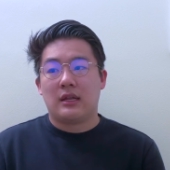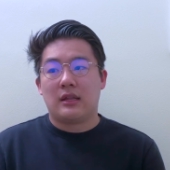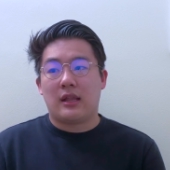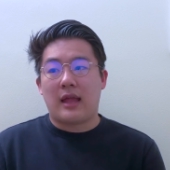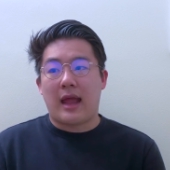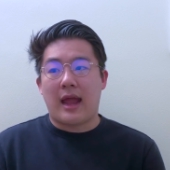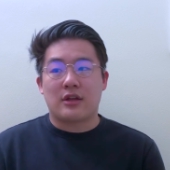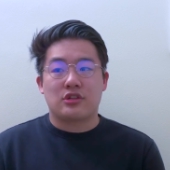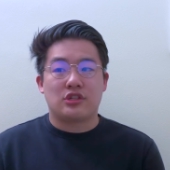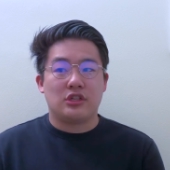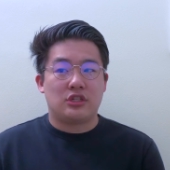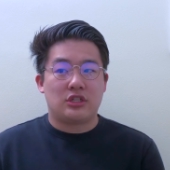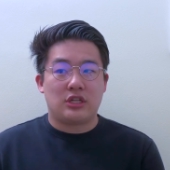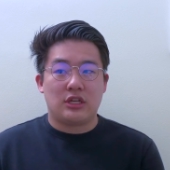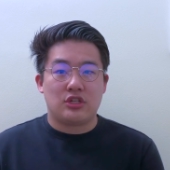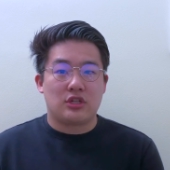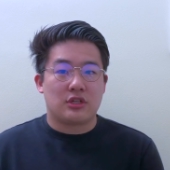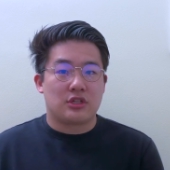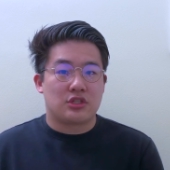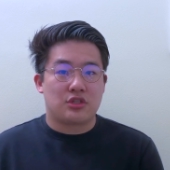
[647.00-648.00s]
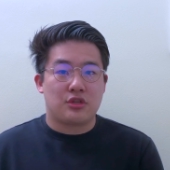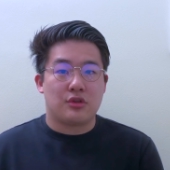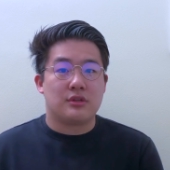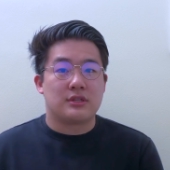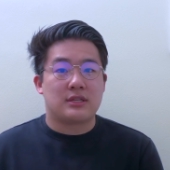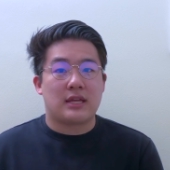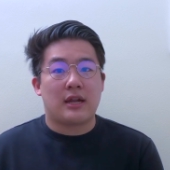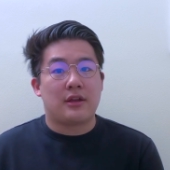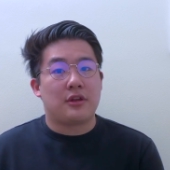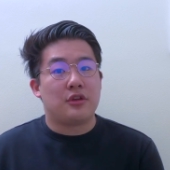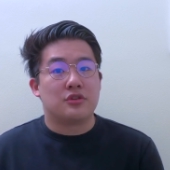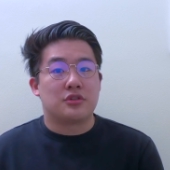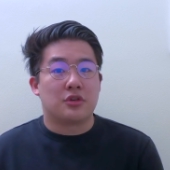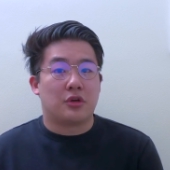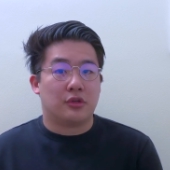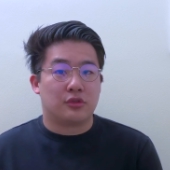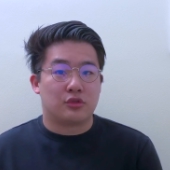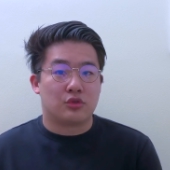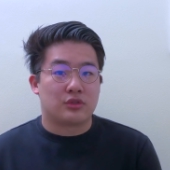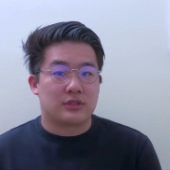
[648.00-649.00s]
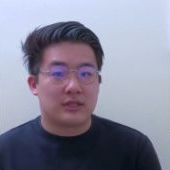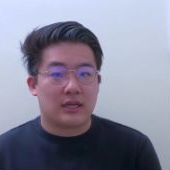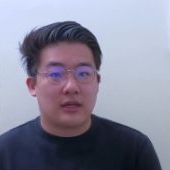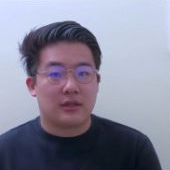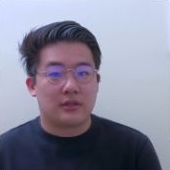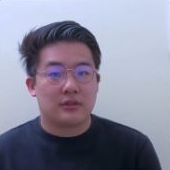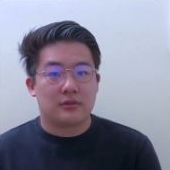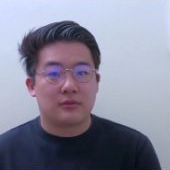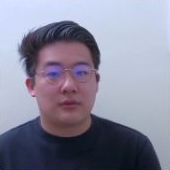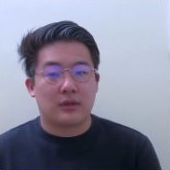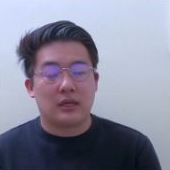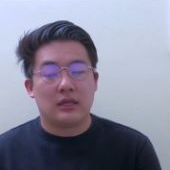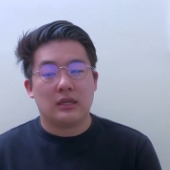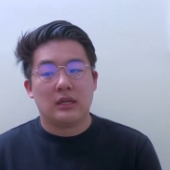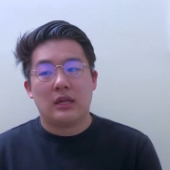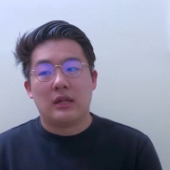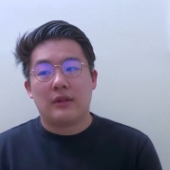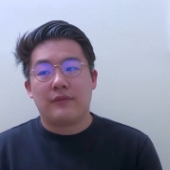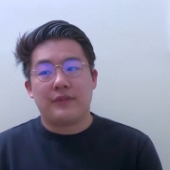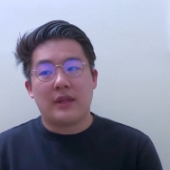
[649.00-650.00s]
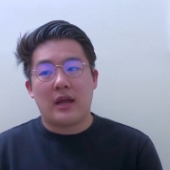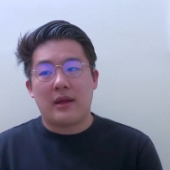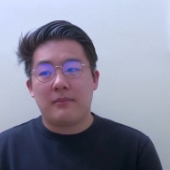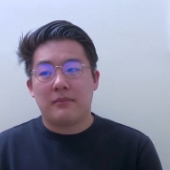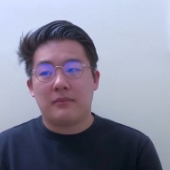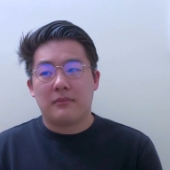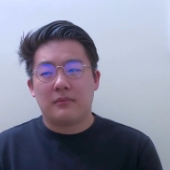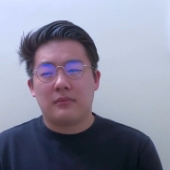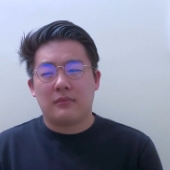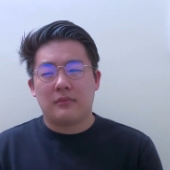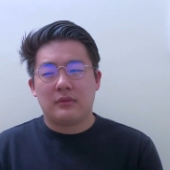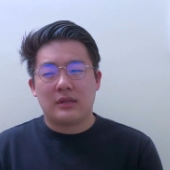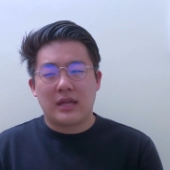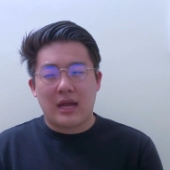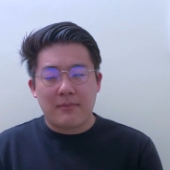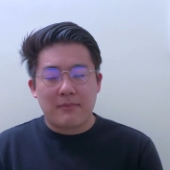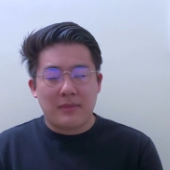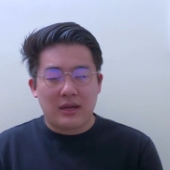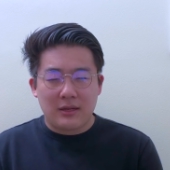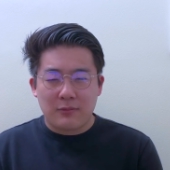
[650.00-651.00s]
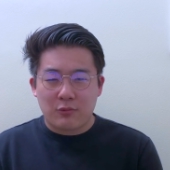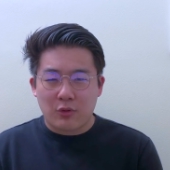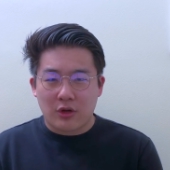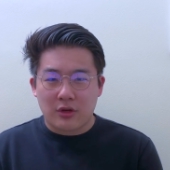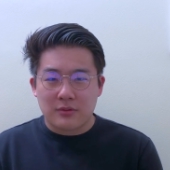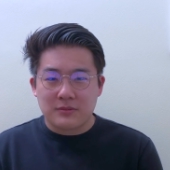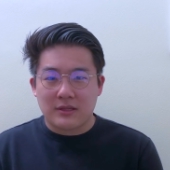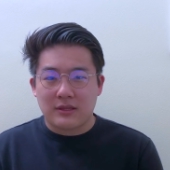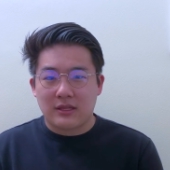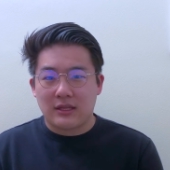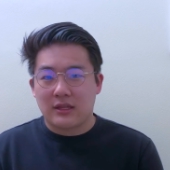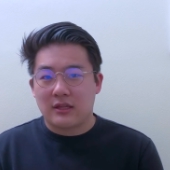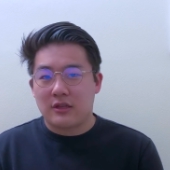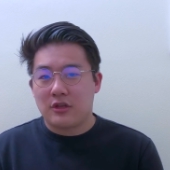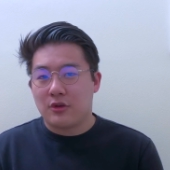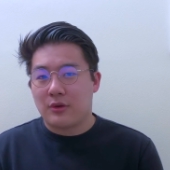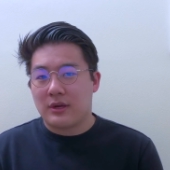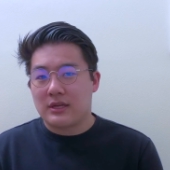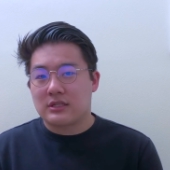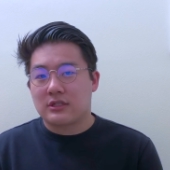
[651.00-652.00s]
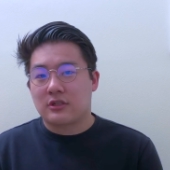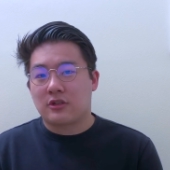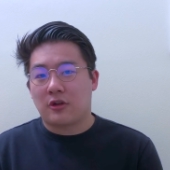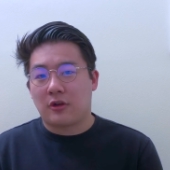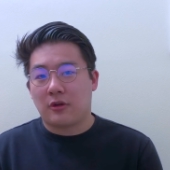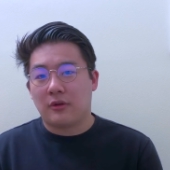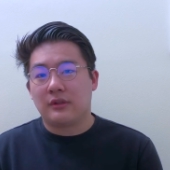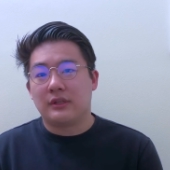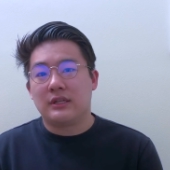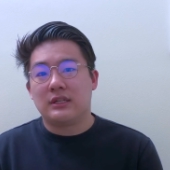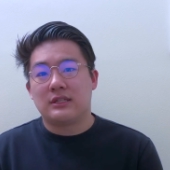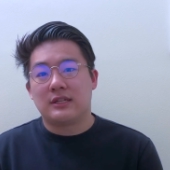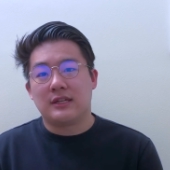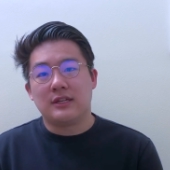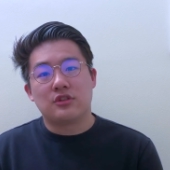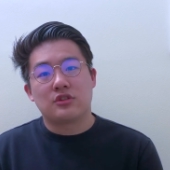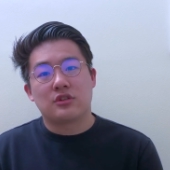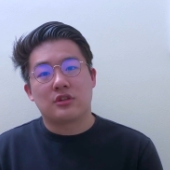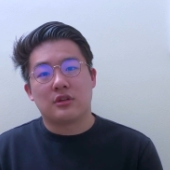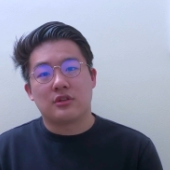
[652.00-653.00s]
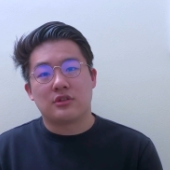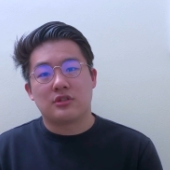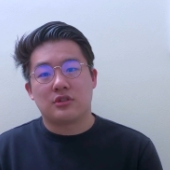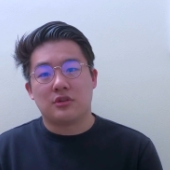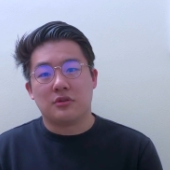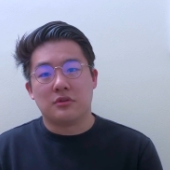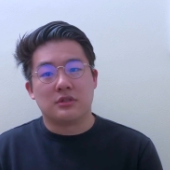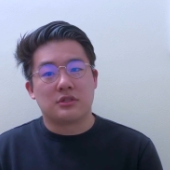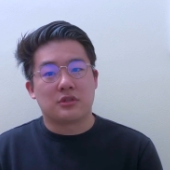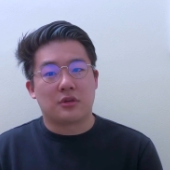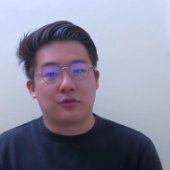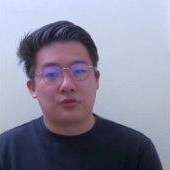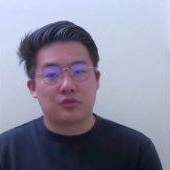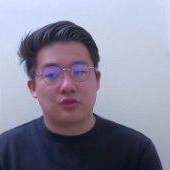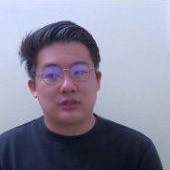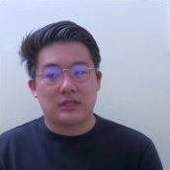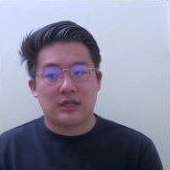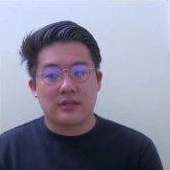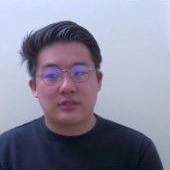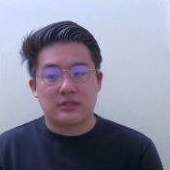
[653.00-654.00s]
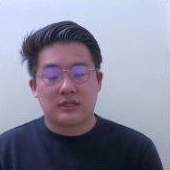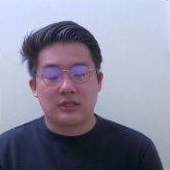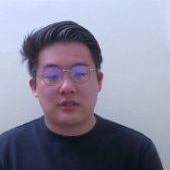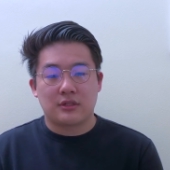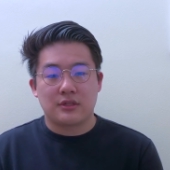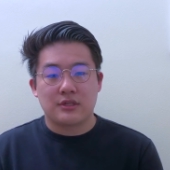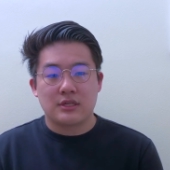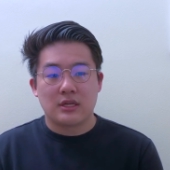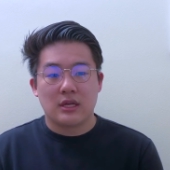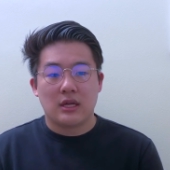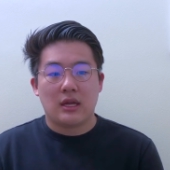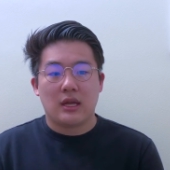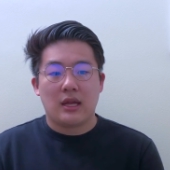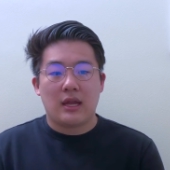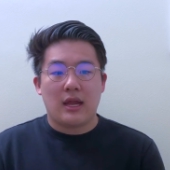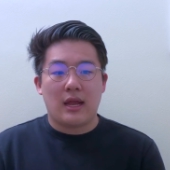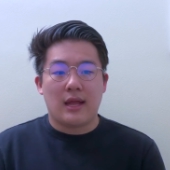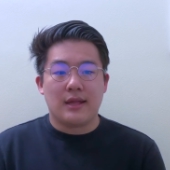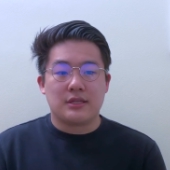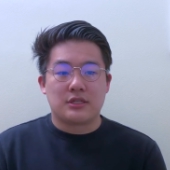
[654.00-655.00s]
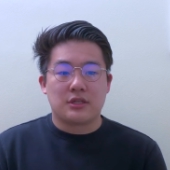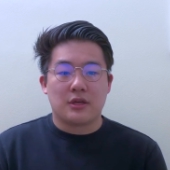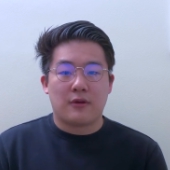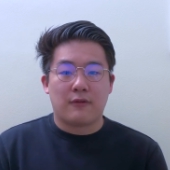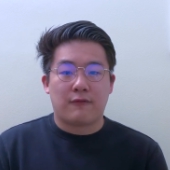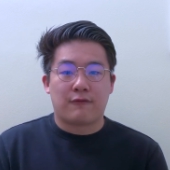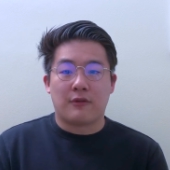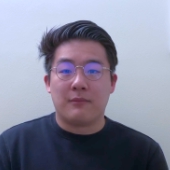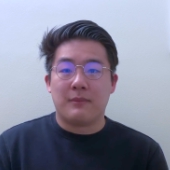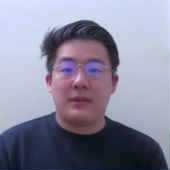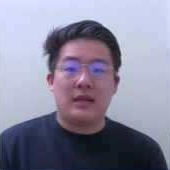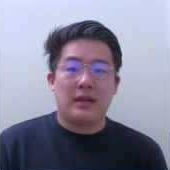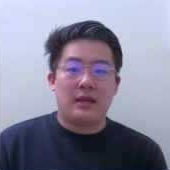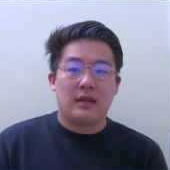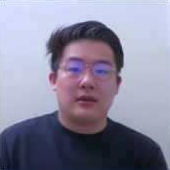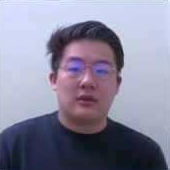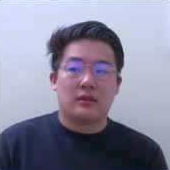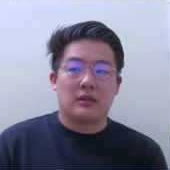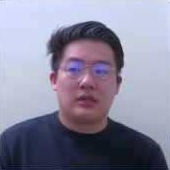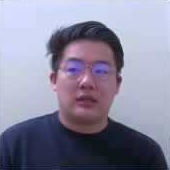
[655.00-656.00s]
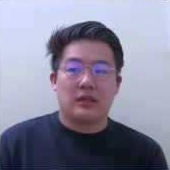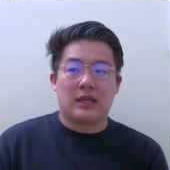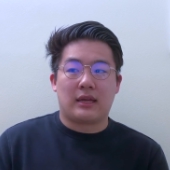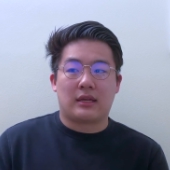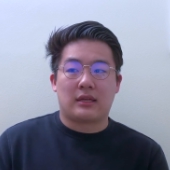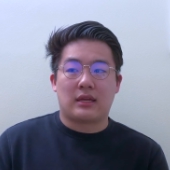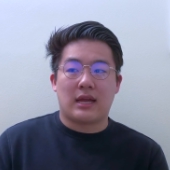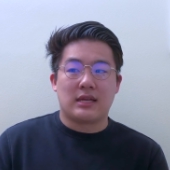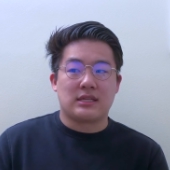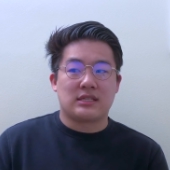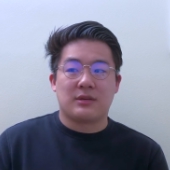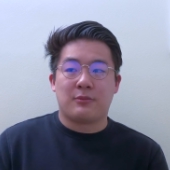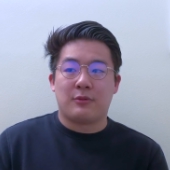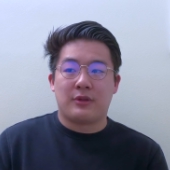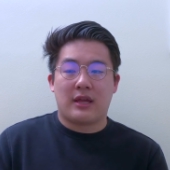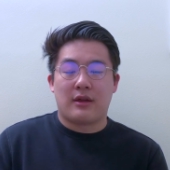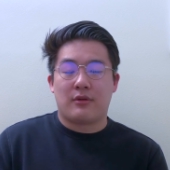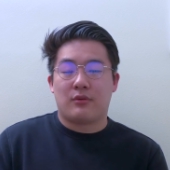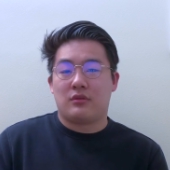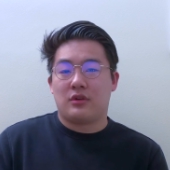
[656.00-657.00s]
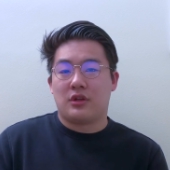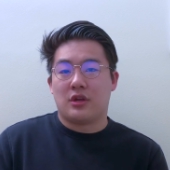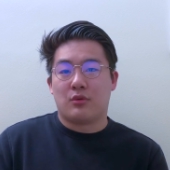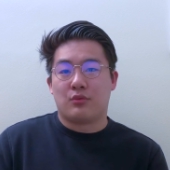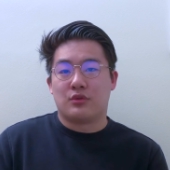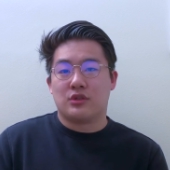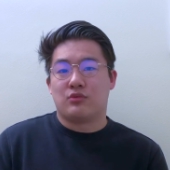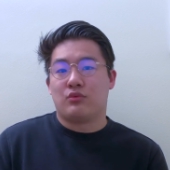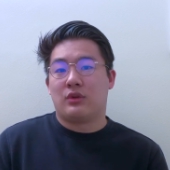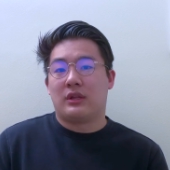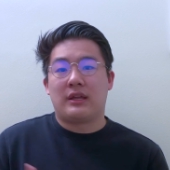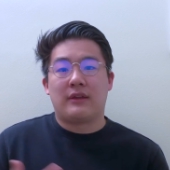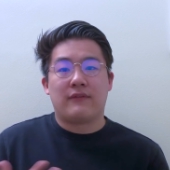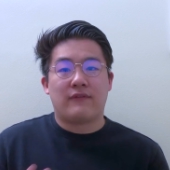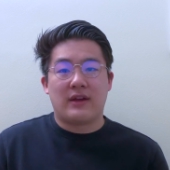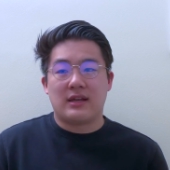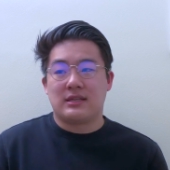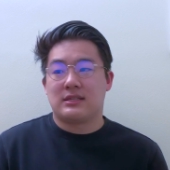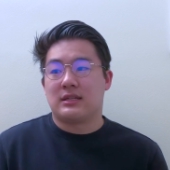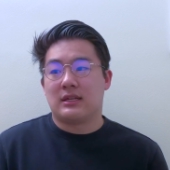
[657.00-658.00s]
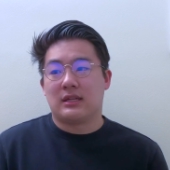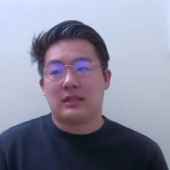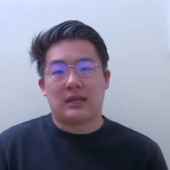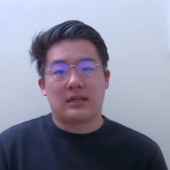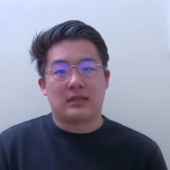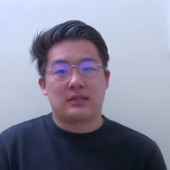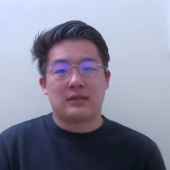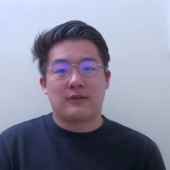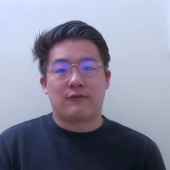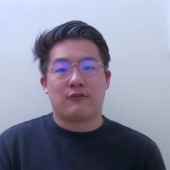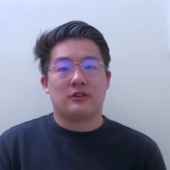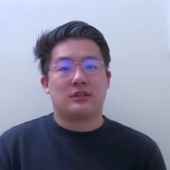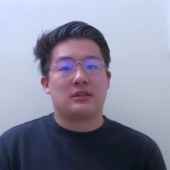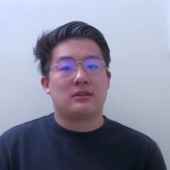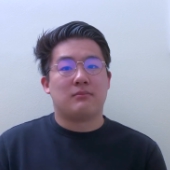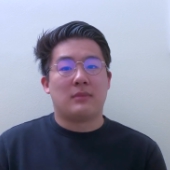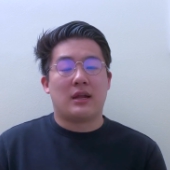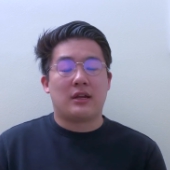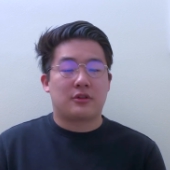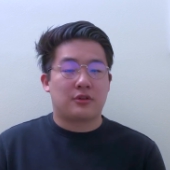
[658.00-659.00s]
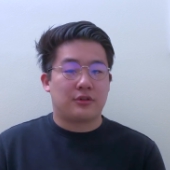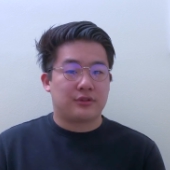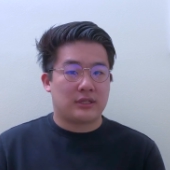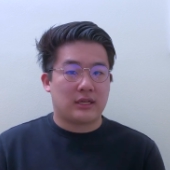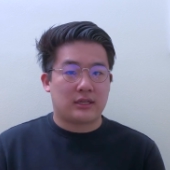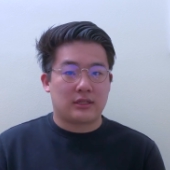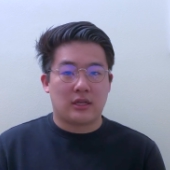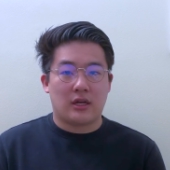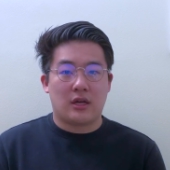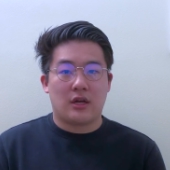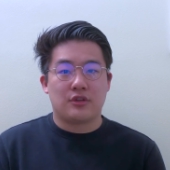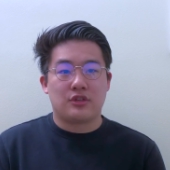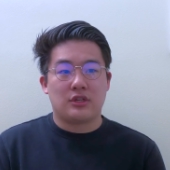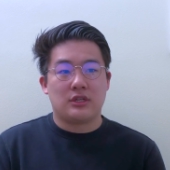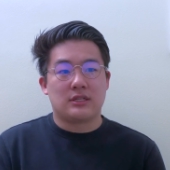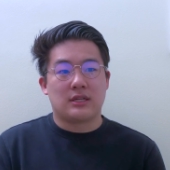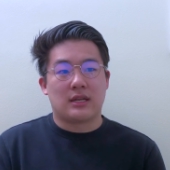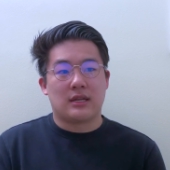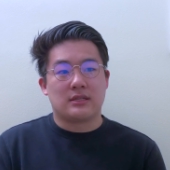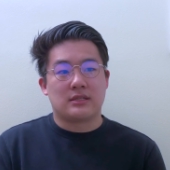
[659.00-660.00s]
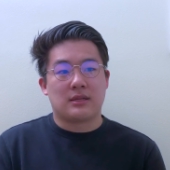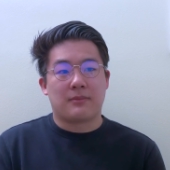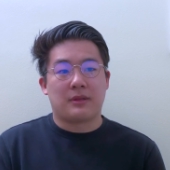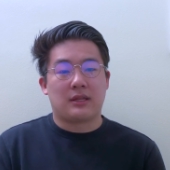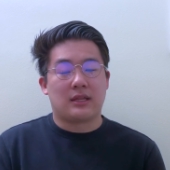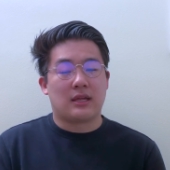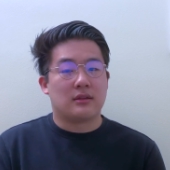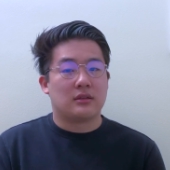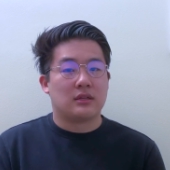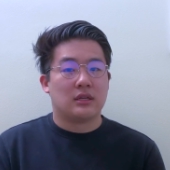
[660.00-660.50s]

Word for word: actually teaching students how to use ultrasound right not not many programs i think the us currently teach their students ultrasound skills and so for me like as someone that you know was really invested in like different medical technologies and it's something that